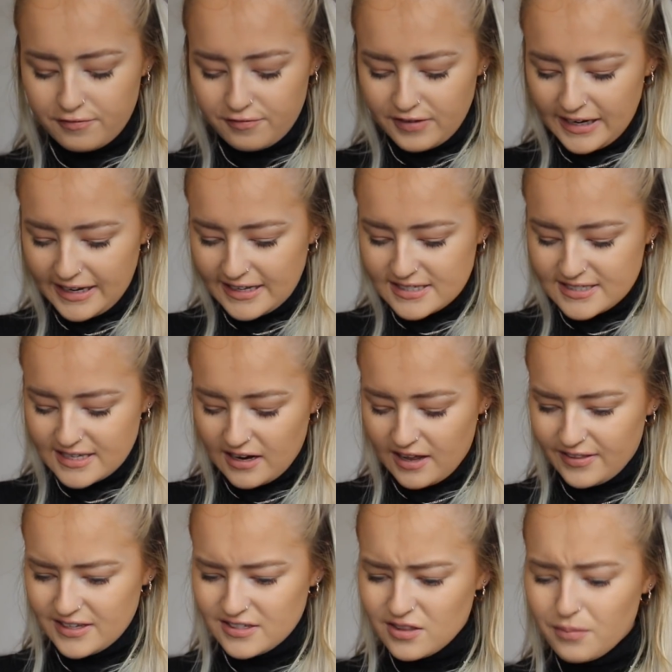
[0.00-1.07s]
Fleecy,
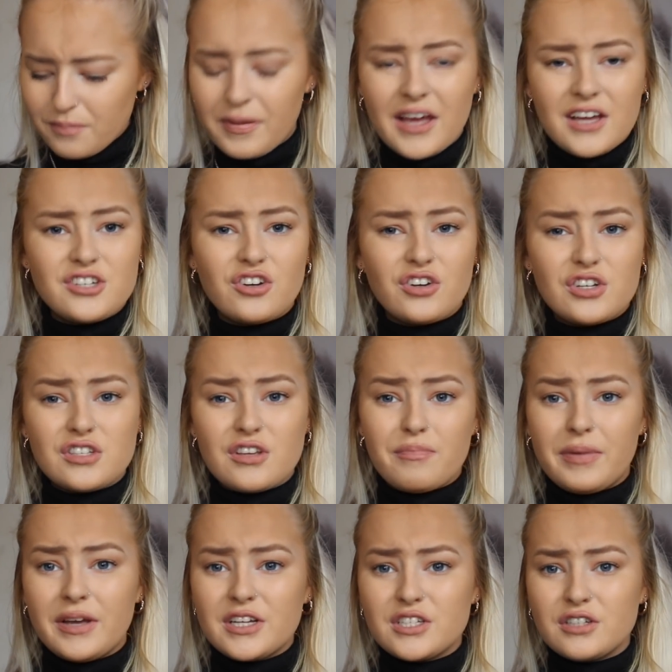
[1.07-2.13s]
like, these are the best joggers I've
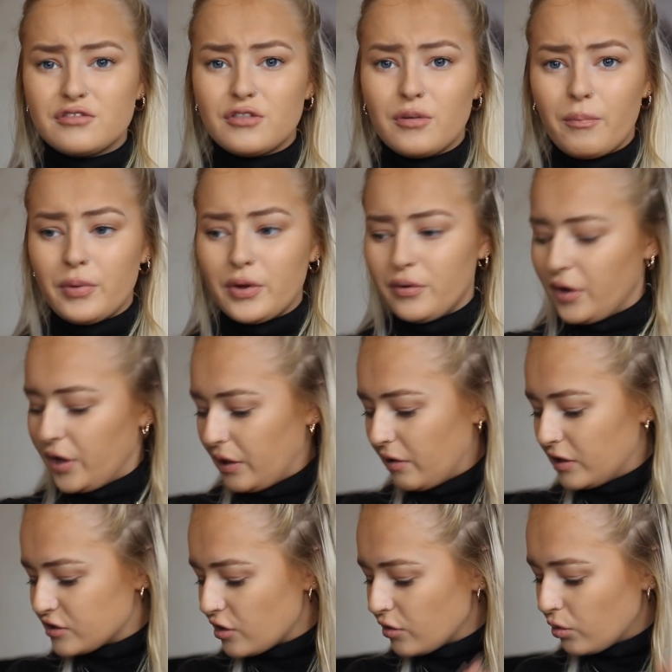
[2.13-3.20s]
picked up from Boohoo.
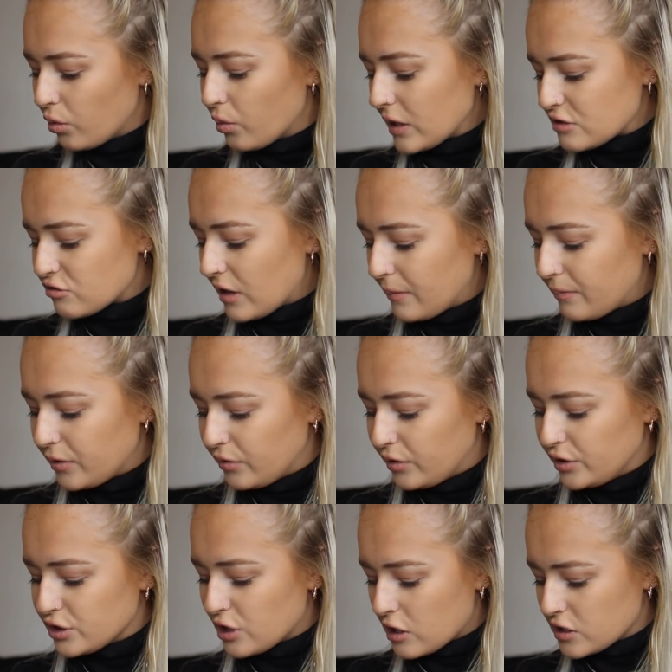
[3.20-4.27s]
I don't always rate
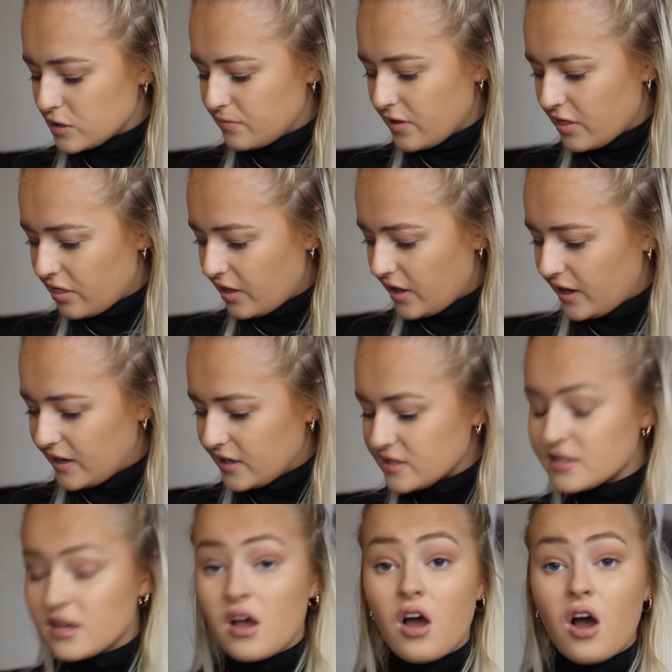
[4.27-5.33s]
Boohoo joggers, but
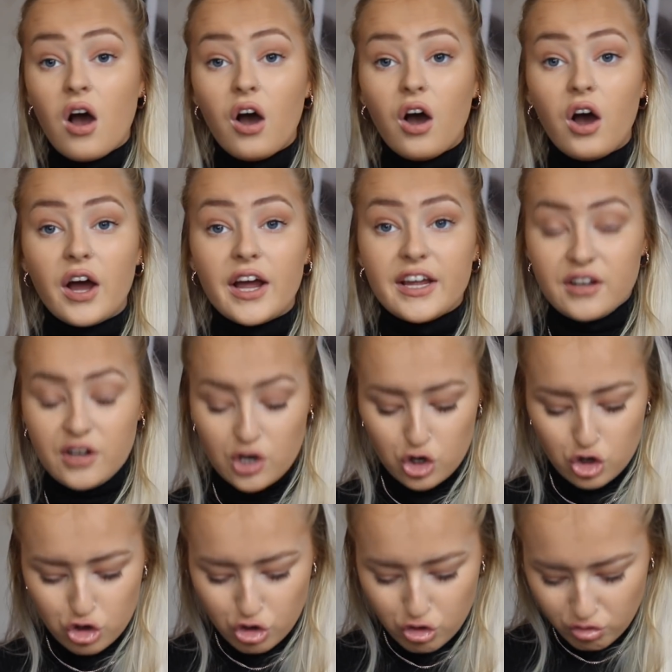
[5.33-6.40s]
these are
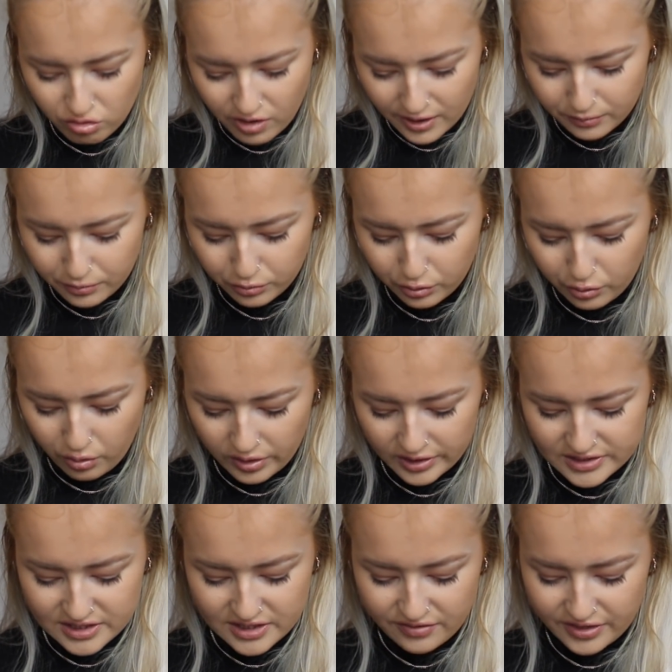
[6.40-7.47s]
incredible. The
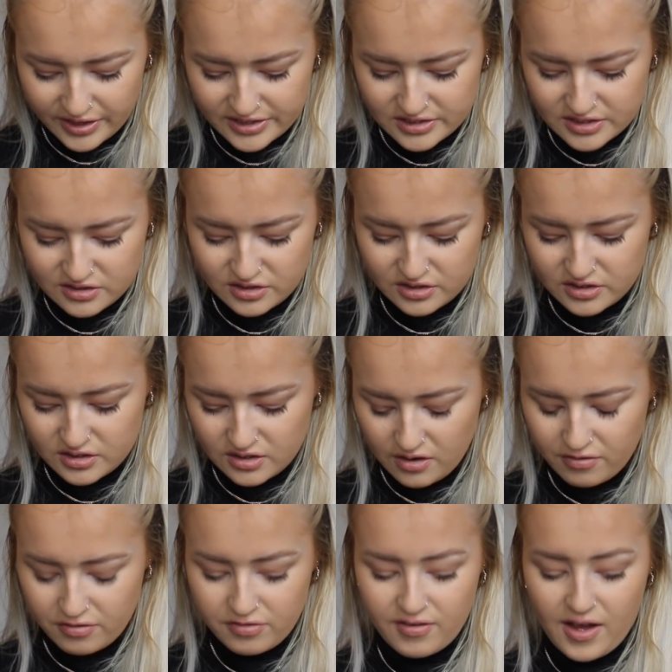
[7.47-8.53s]
quality of these is just
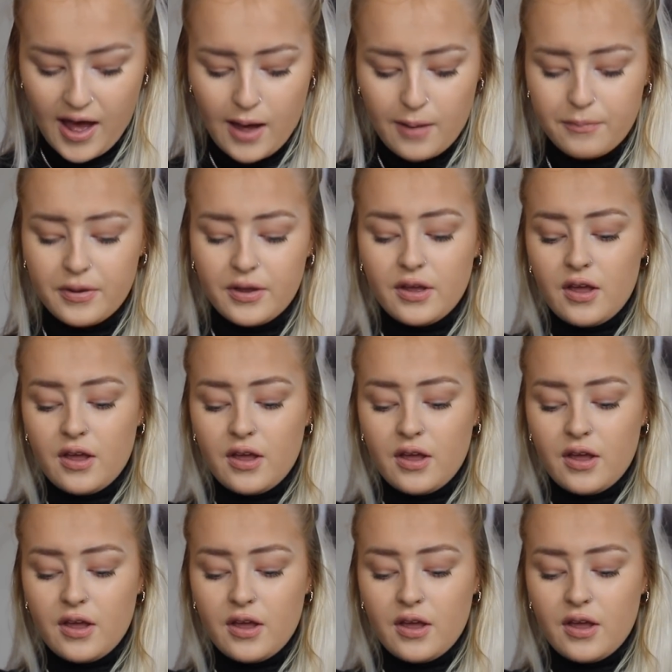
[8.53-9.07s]
fab.